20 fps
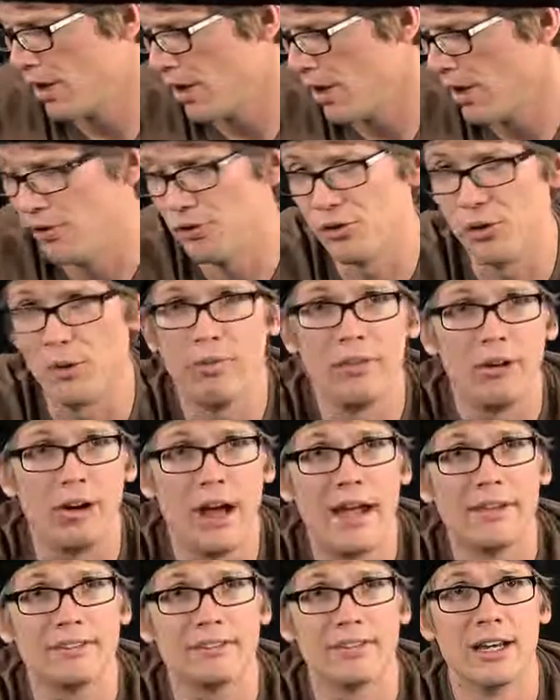Also, the
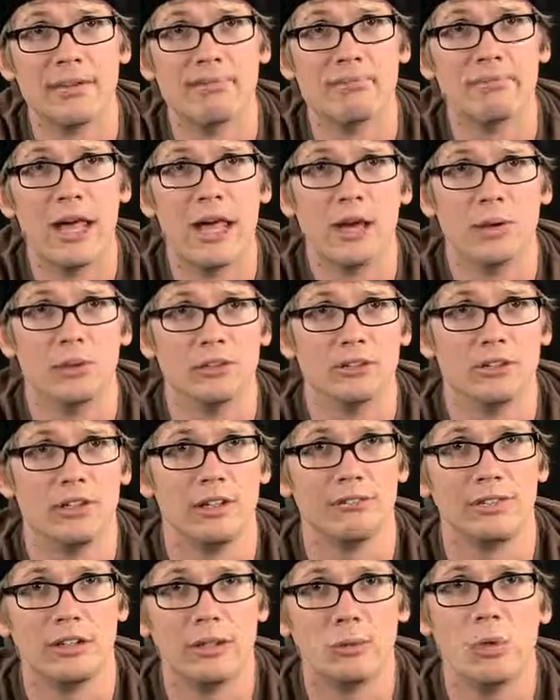last time I was
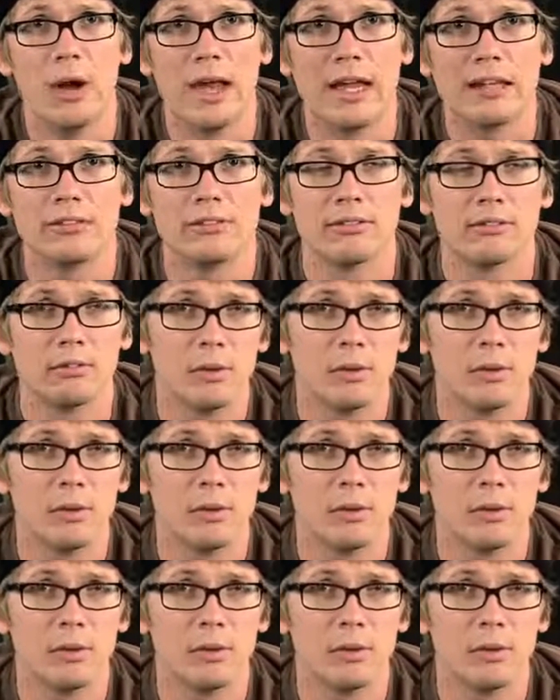lifting weights,